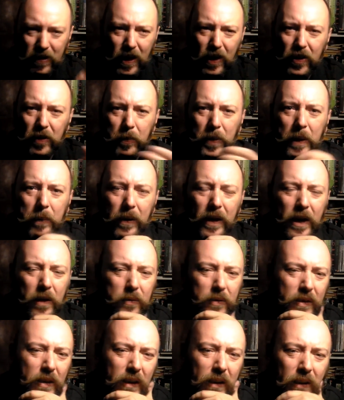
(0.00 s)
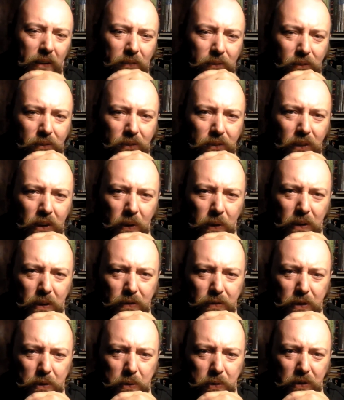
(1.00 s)
are other people out there going
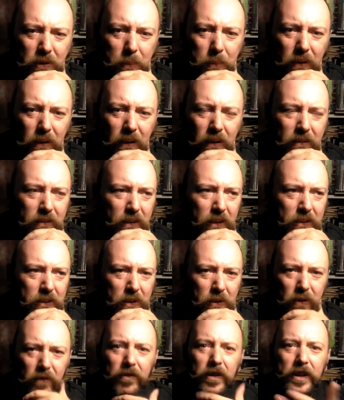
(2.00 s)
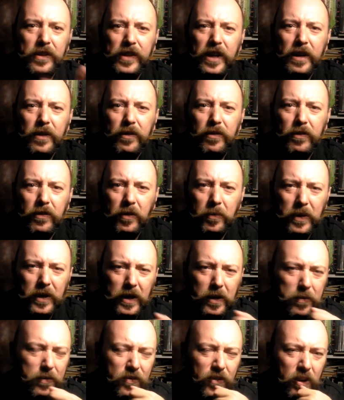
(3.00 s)
through similar, and you can reach out through the
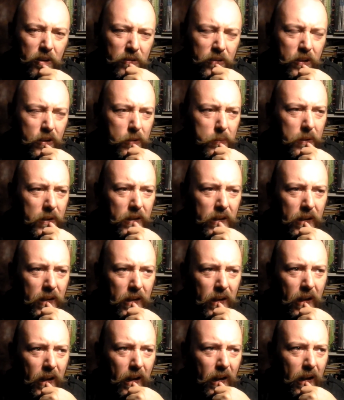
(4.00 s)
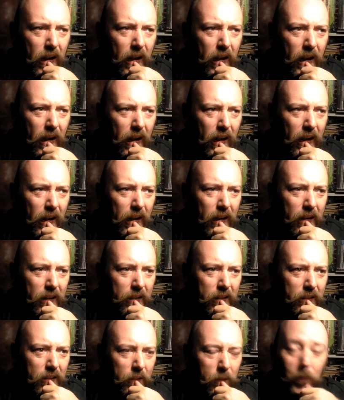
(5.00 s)
medium of YouTube
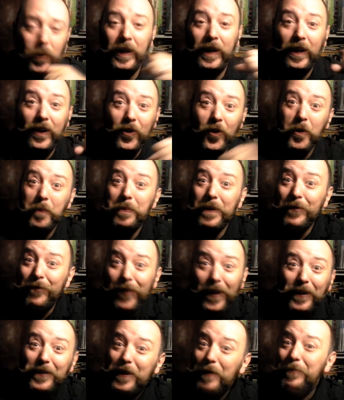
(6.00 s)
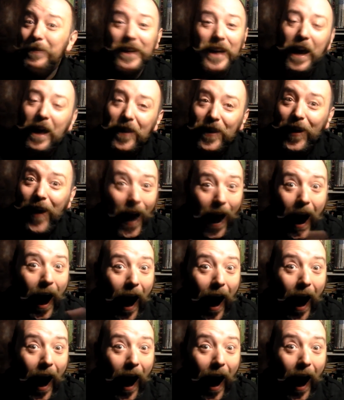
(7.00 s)
and we can all be fucked up together.